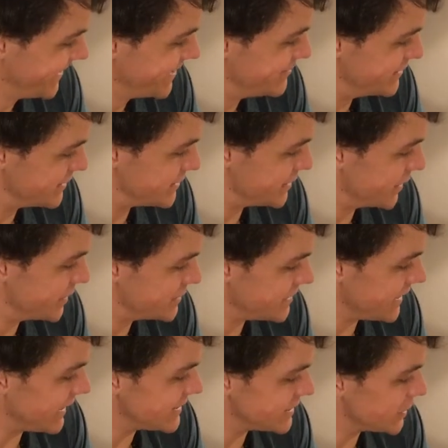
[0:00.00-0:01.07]
Mr.
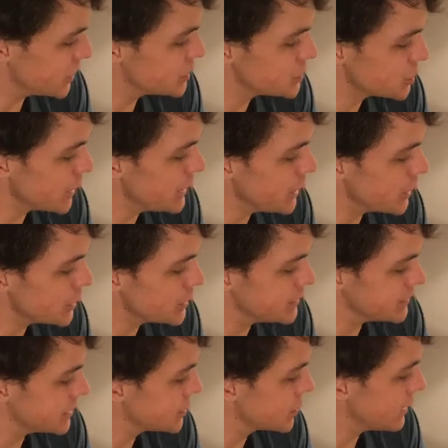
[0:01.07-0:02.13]
Nosey had to go straight
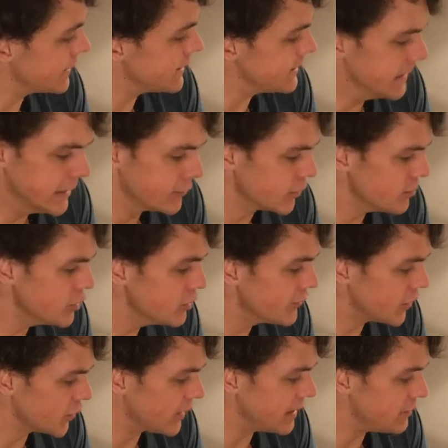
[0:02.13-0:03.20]
home to try and remove
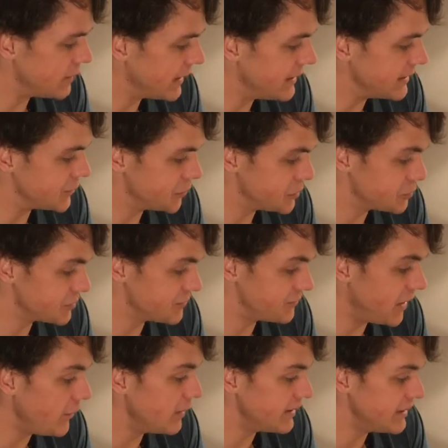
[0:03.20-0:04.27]
the red paint, which was
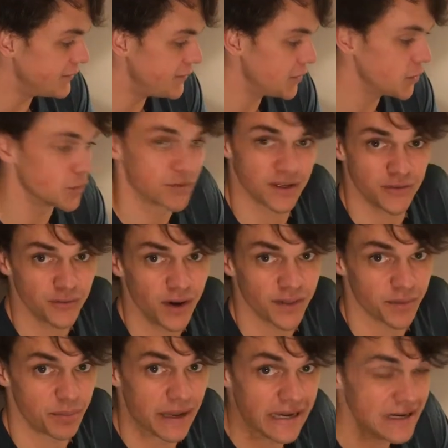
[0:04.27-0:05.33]
very difficult and
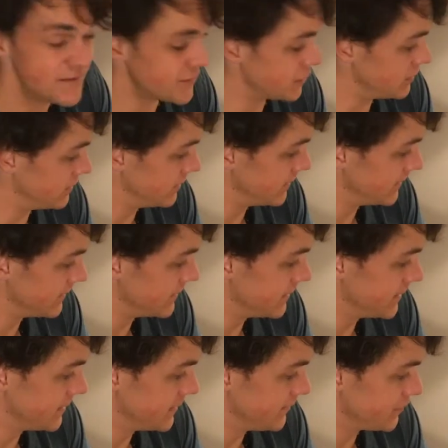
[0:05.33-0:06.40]
rather painful.
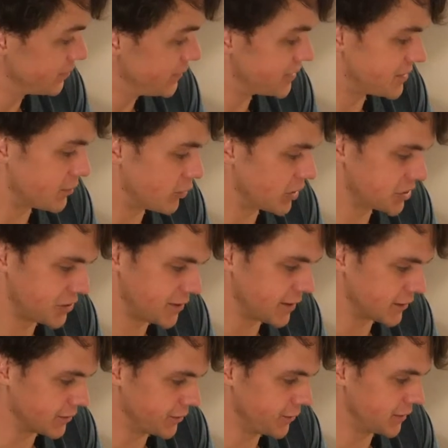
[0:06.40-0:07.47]
Mr. Brush
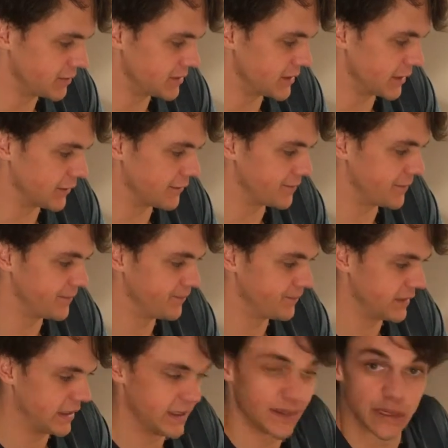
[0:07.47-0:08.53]
chuckled to himself.
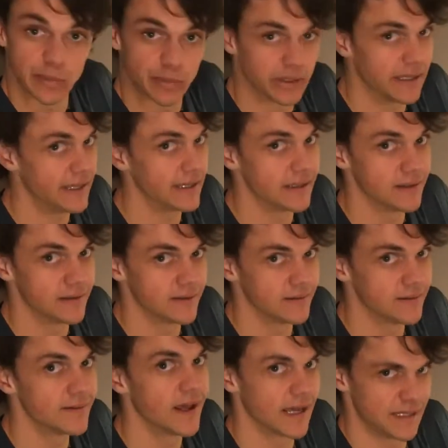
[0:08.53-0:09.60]
The plan
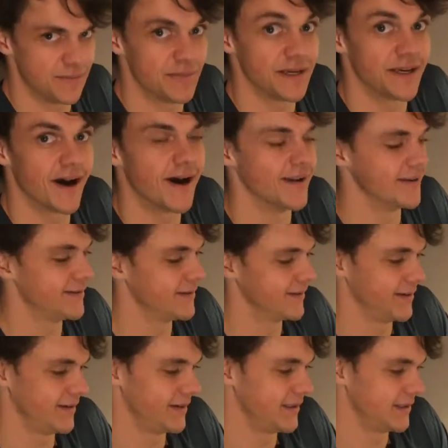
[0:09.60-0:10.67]
had begun.
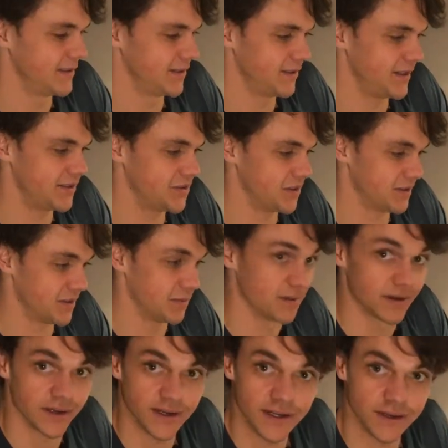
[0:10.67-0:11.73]
So that's just the
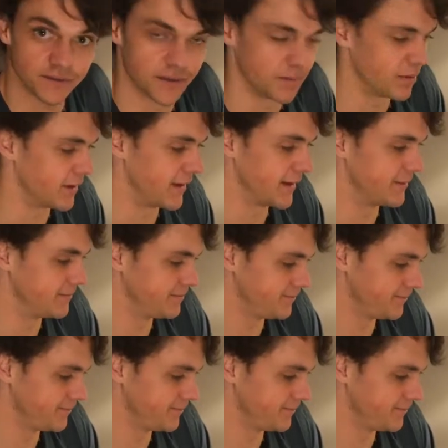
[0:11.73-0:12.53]
beginning of the plan.